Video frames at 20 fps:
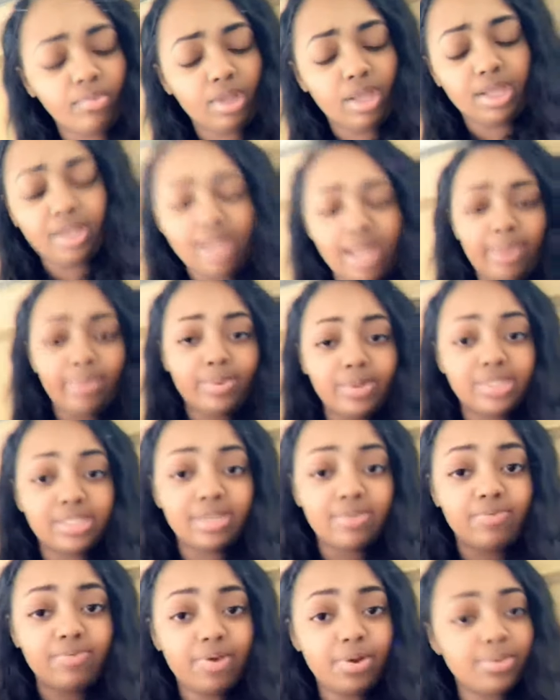And I
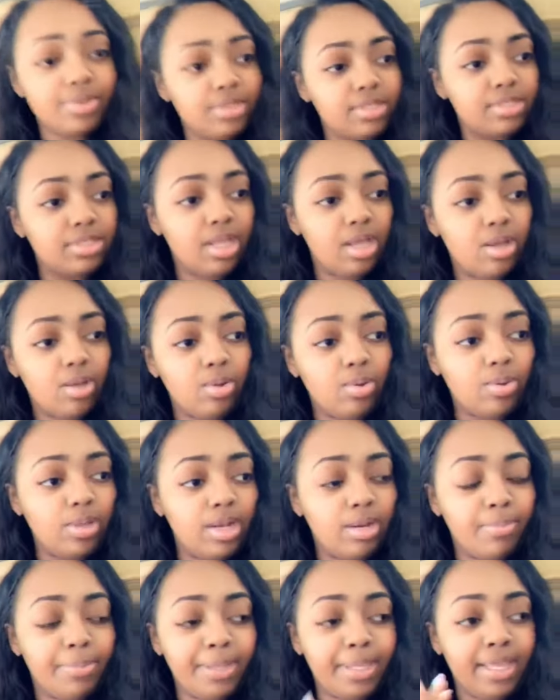wasn't focused on, in
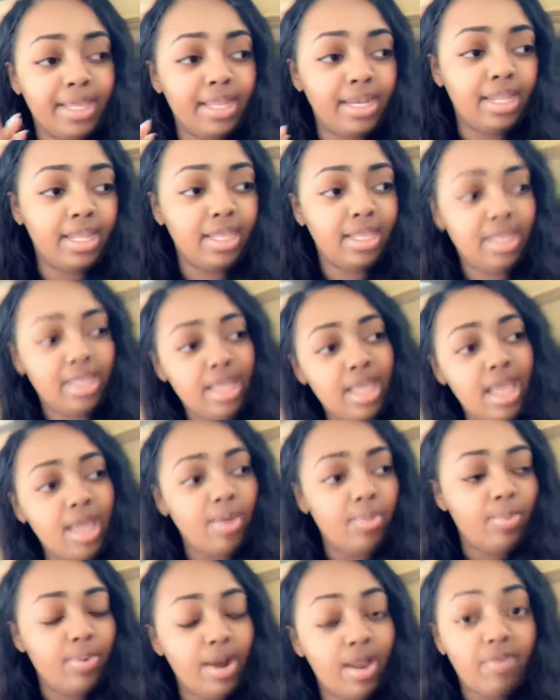the beginning,
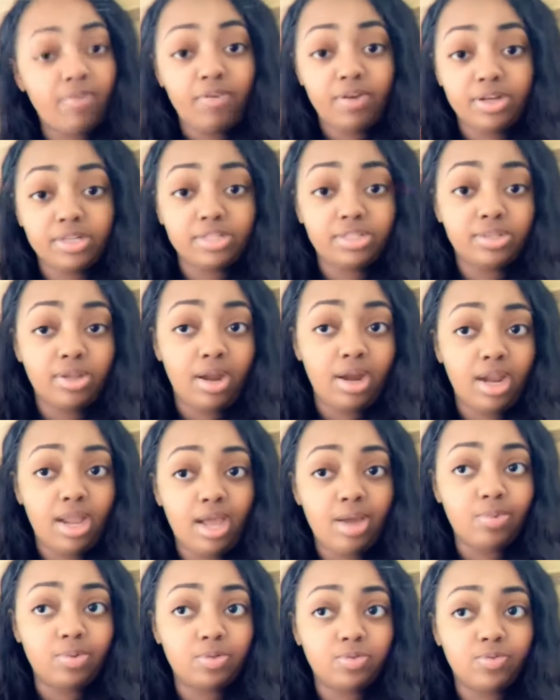when I first started,
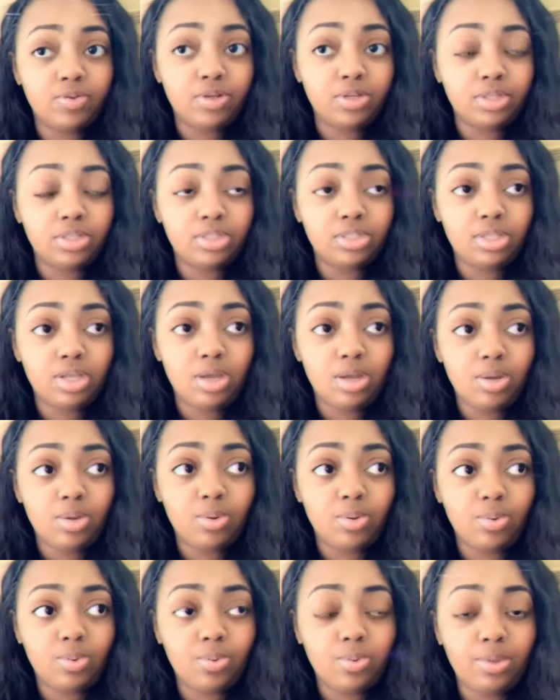I was focused
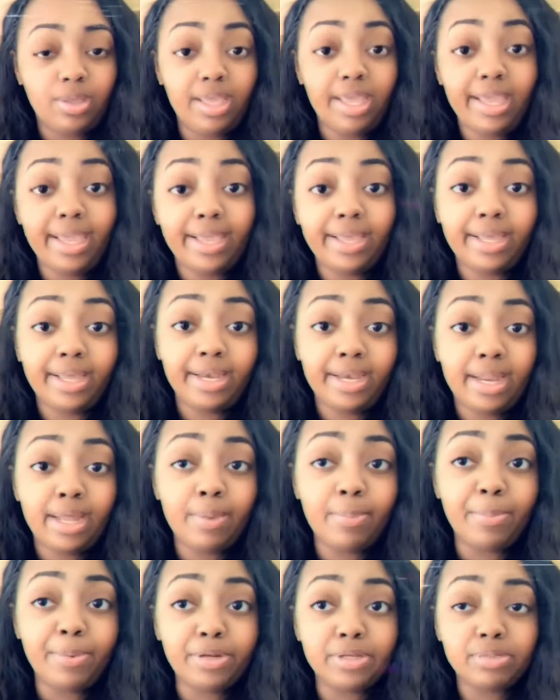on getting good
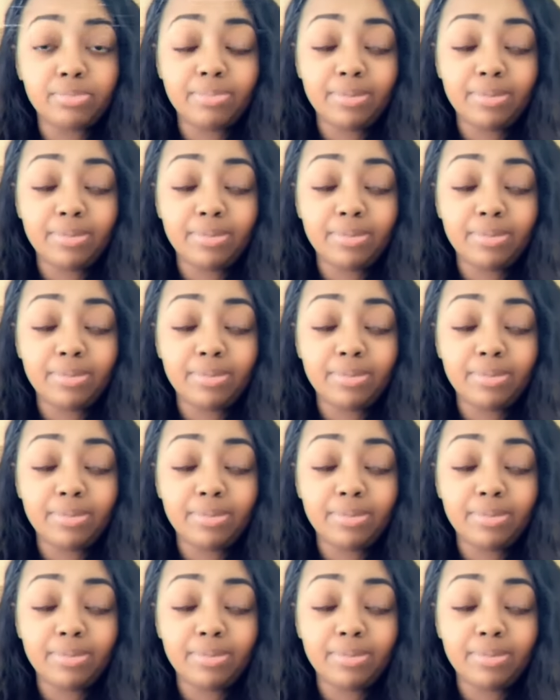numbers.